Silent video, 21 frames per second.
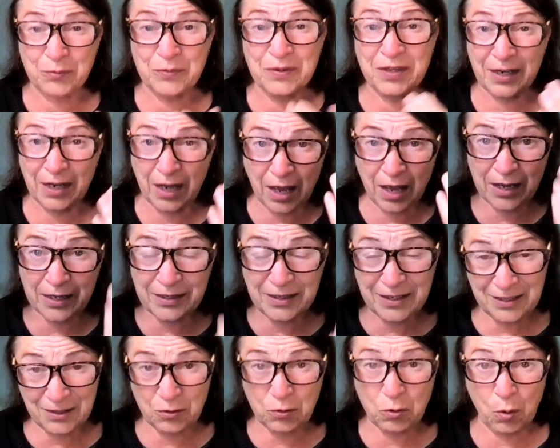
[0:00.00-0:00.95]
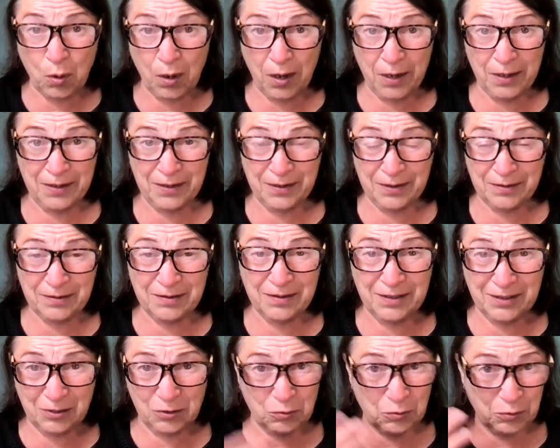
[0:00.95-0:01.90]
that I need quiet
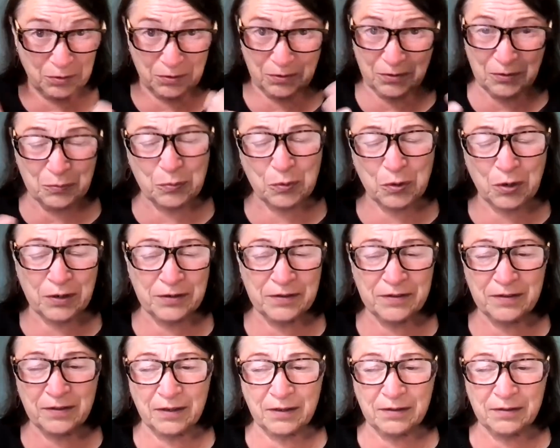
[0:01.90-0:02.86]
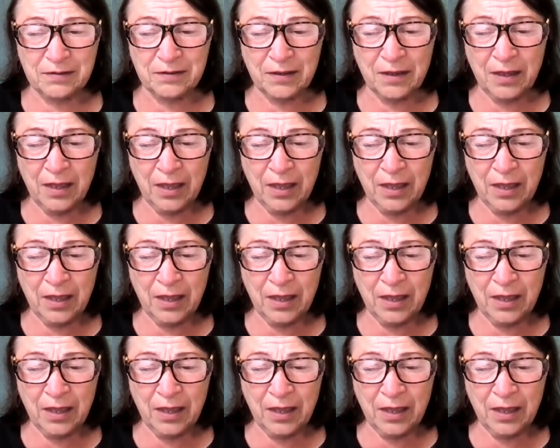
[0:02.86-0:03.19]
in order to process.